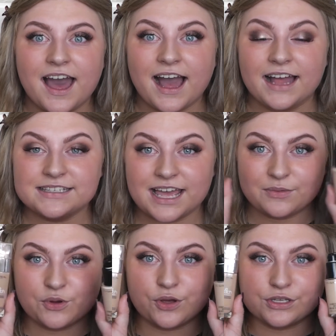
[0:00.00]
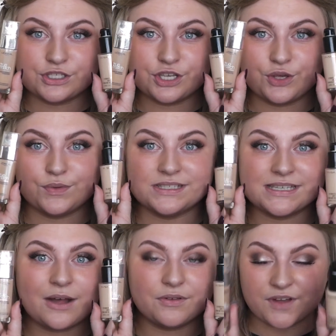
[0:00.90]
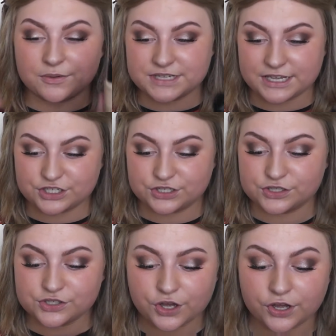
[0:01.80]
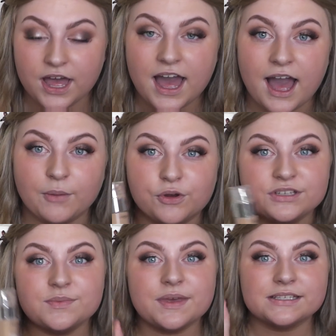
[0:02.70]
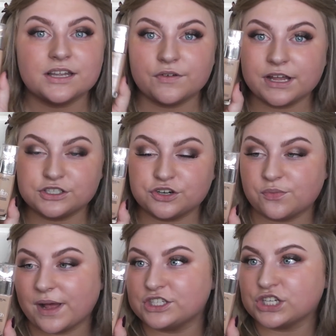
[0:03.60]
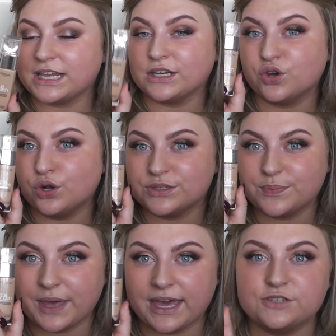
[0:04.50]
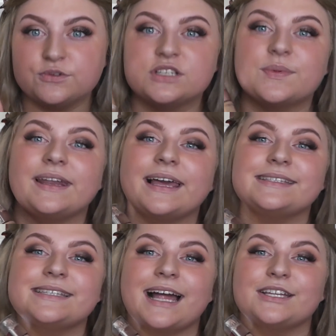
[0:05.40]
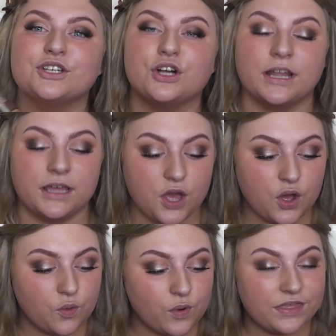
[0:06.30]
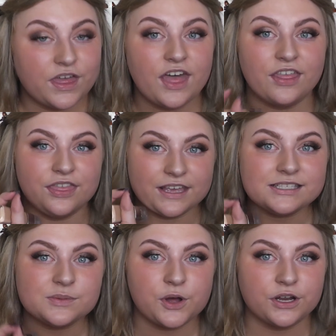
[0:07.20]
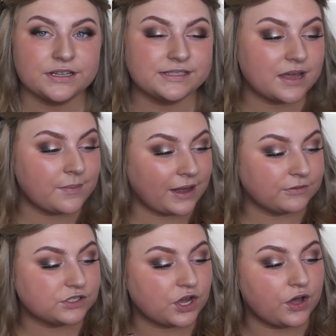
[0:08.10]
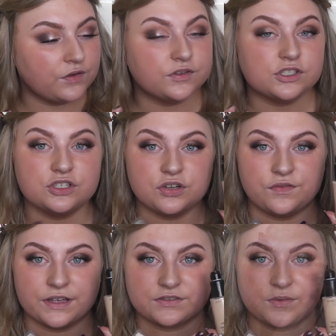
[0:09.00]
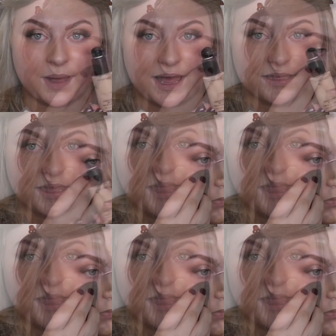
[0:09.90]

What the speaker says: And I'm going to start with foundation. So I'm going to mix L'Oreal True Match in Golden Beige, which is my nice tanned colour, with the smallest amount of Studio Fix from MAC.